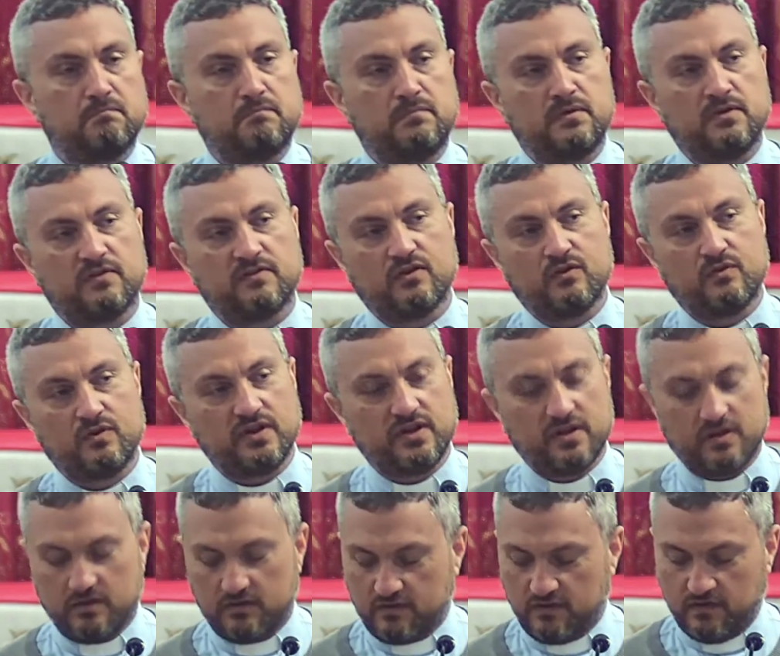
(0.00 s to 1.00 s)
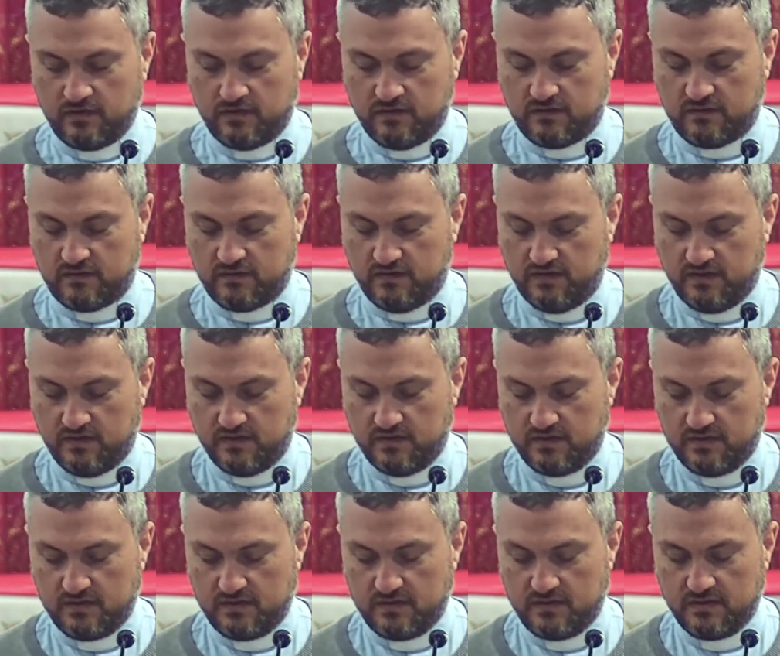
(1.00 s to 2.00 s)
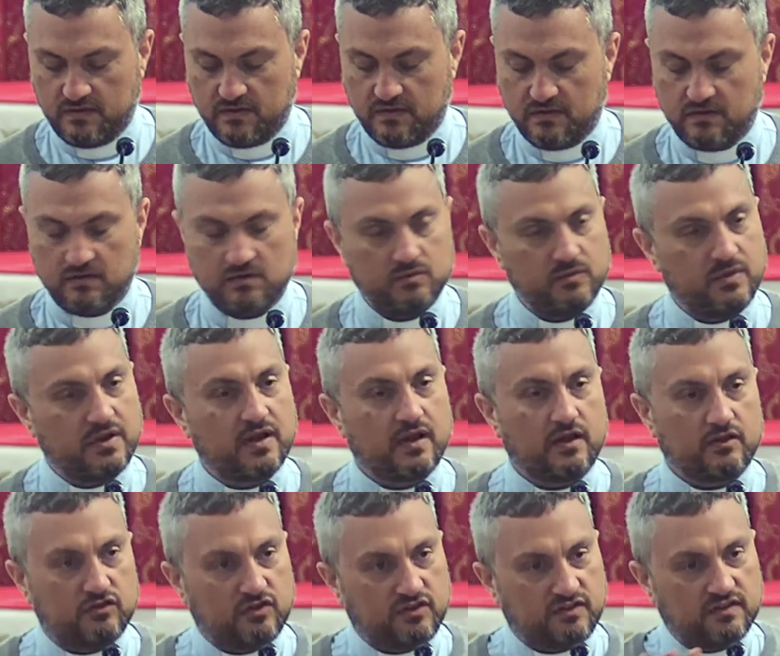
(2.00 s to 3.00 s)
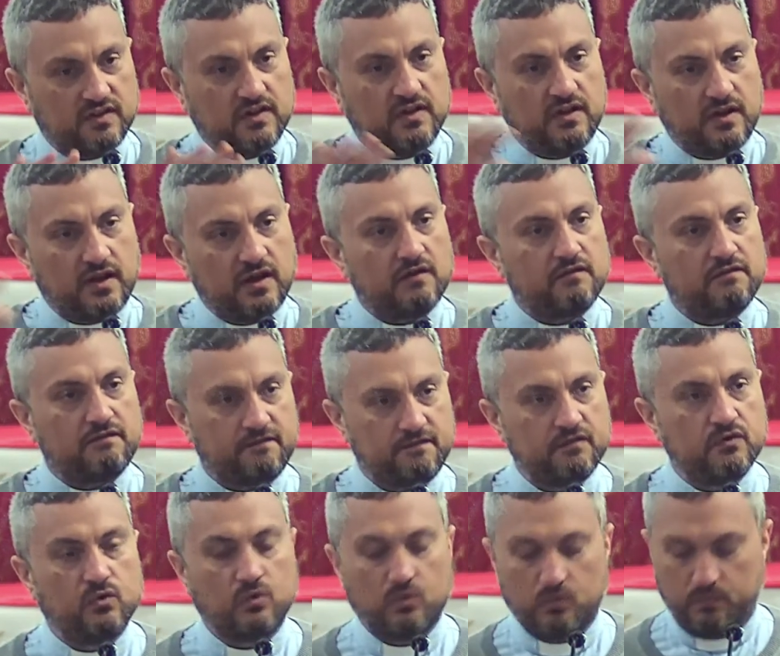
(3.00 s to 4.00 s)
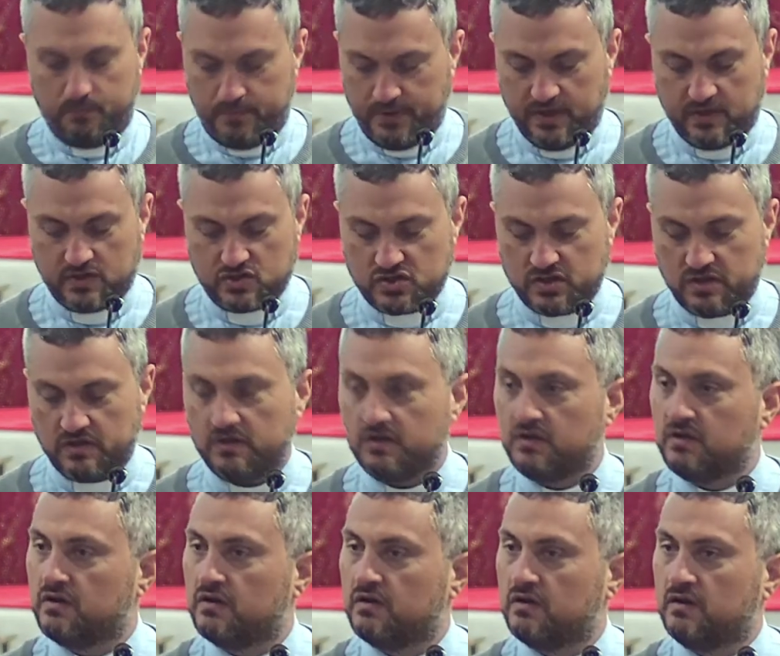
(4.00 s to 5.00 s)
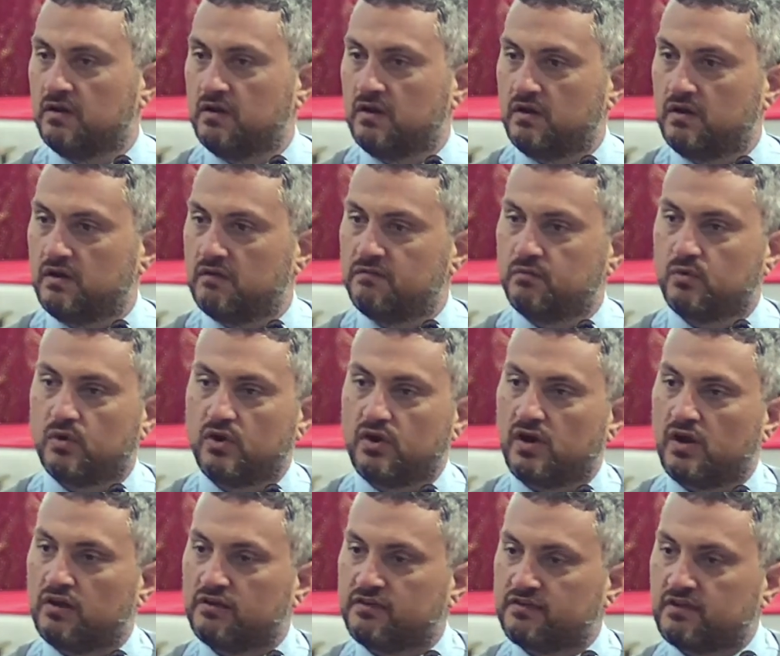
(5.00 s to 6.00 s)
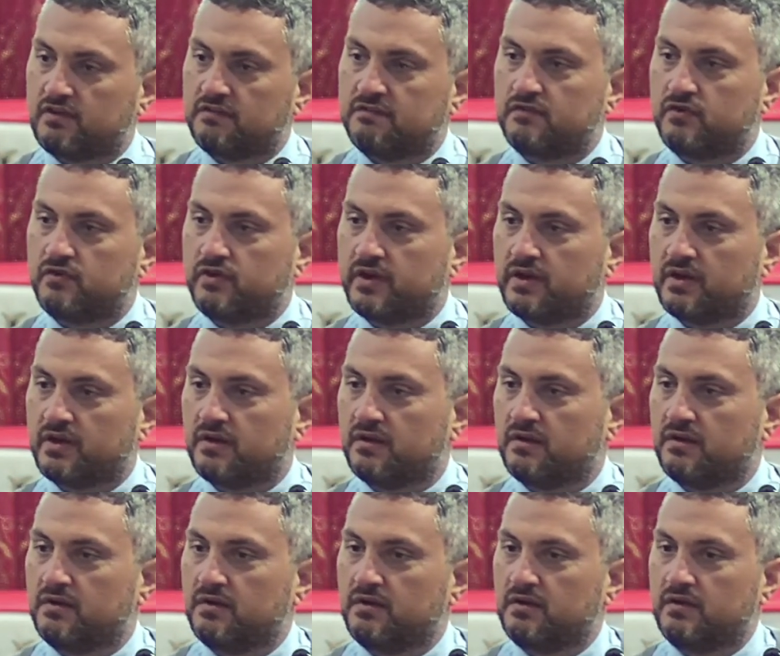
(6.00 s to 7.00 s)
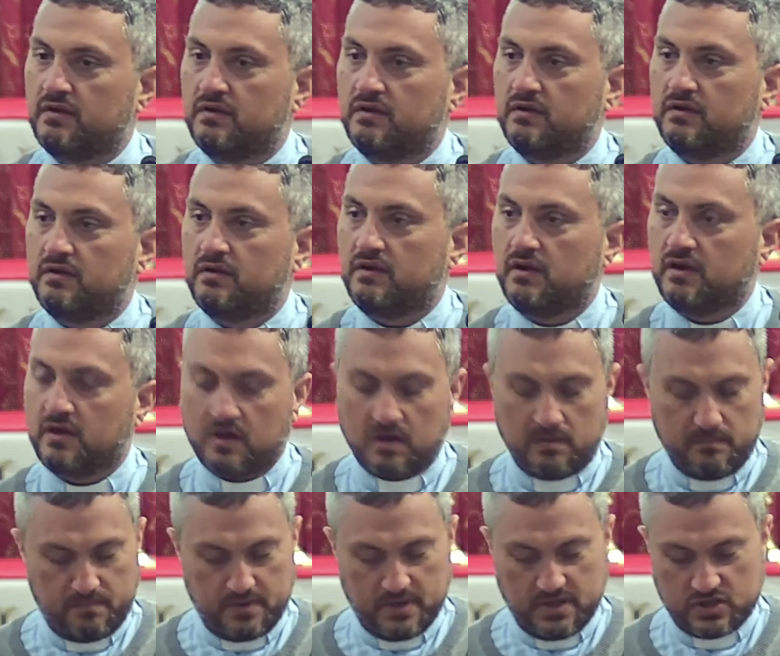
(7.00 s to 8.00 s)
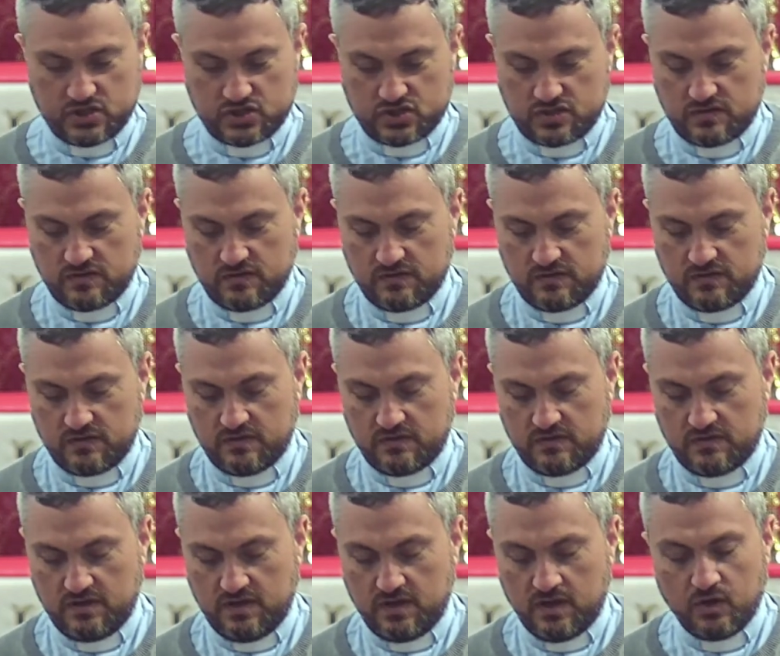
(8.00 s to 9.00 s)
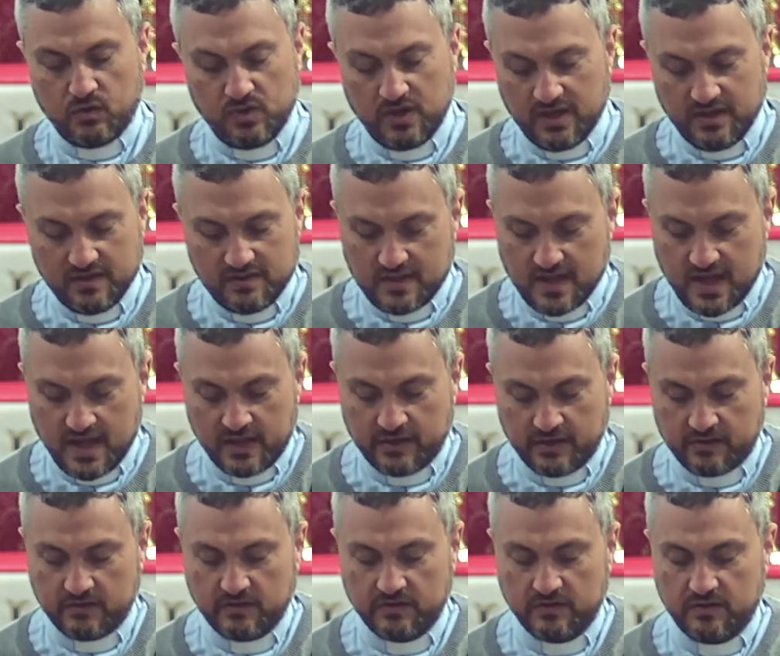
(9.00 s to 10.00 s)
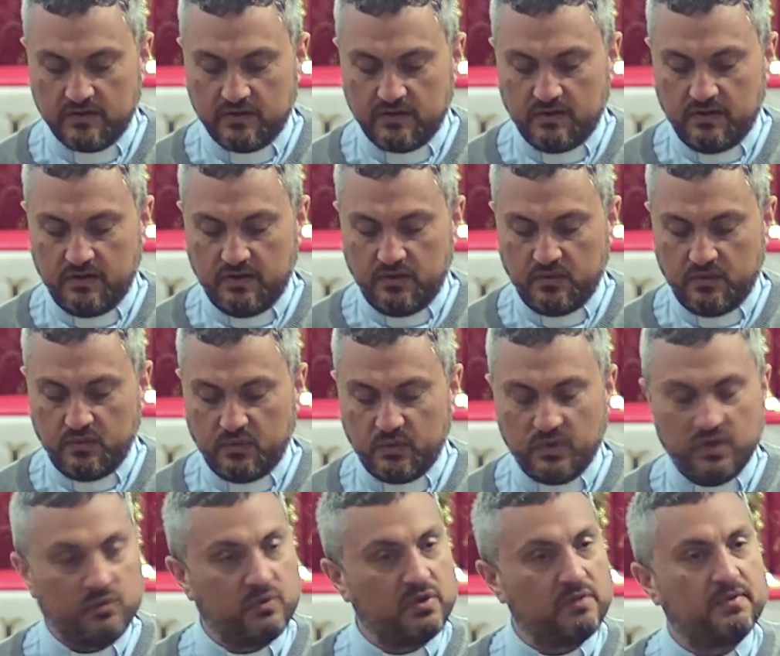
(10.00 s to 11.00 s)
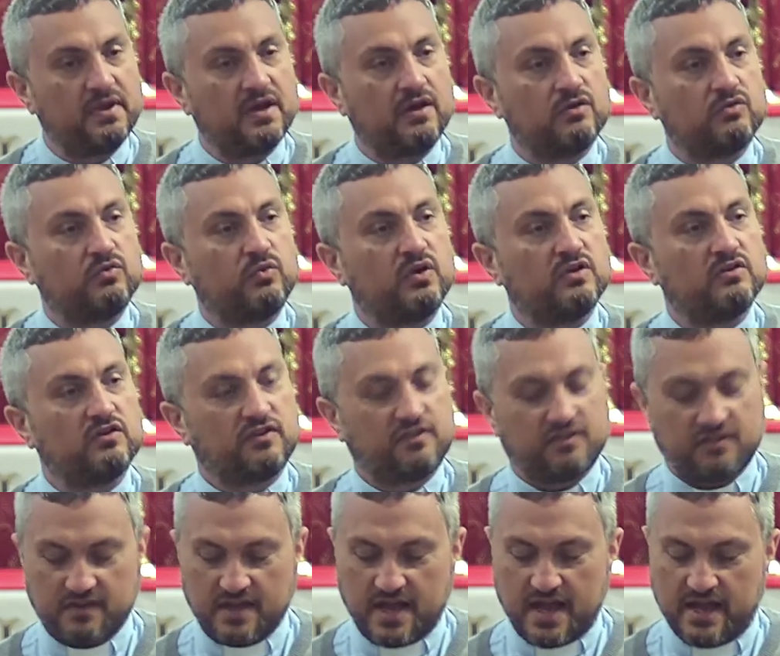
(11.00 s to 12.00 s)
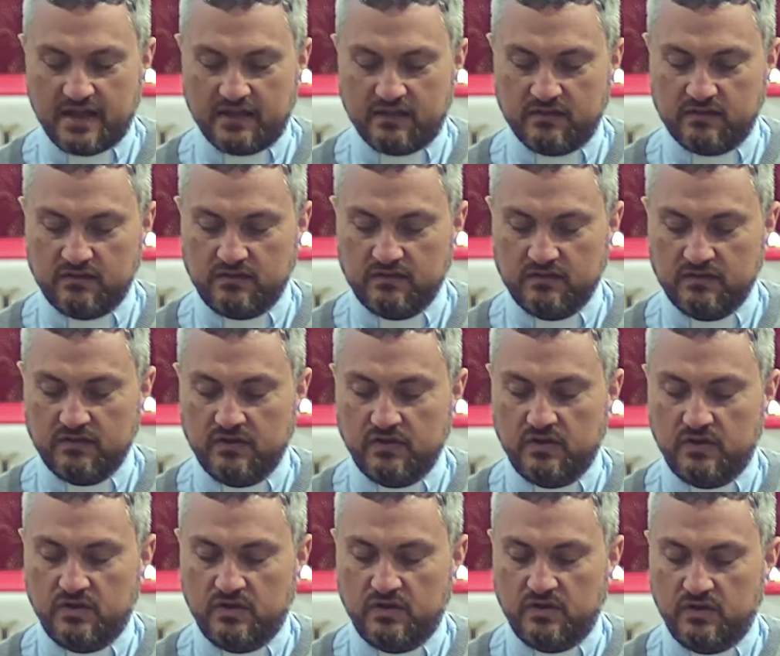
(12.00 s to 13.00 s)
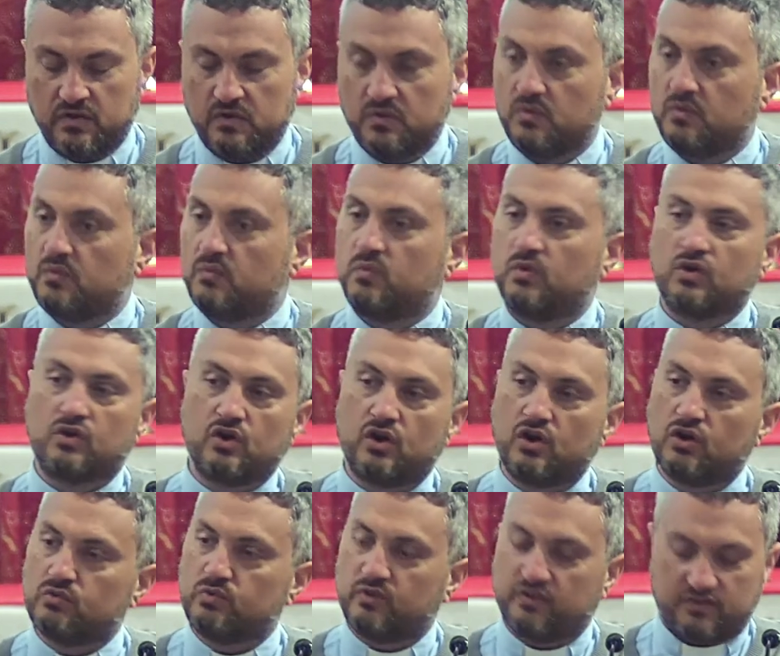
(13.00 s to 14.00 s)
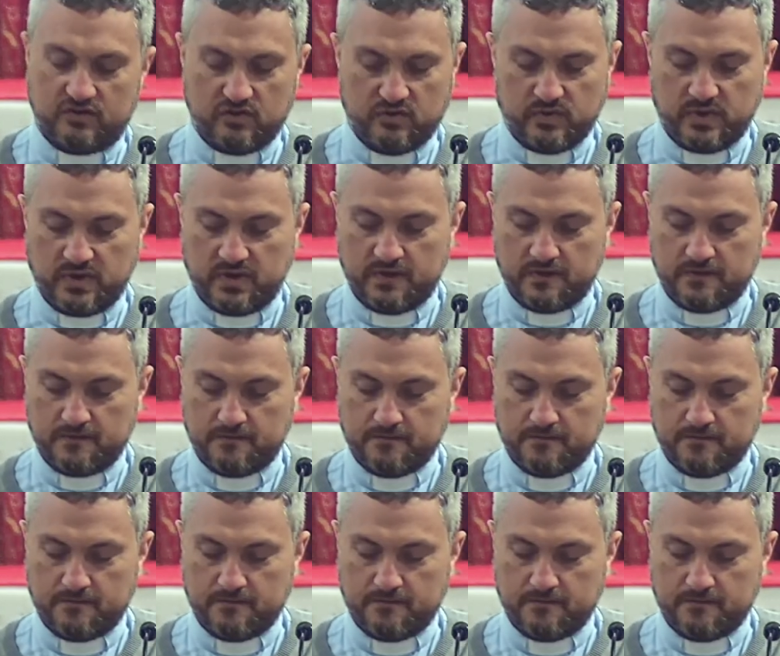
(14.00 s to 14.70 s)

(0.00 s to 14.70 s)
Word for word: But it's only in eternity do we get to see that full picture of what our suffering accomplished. Only then will we be able to understand what God was doing.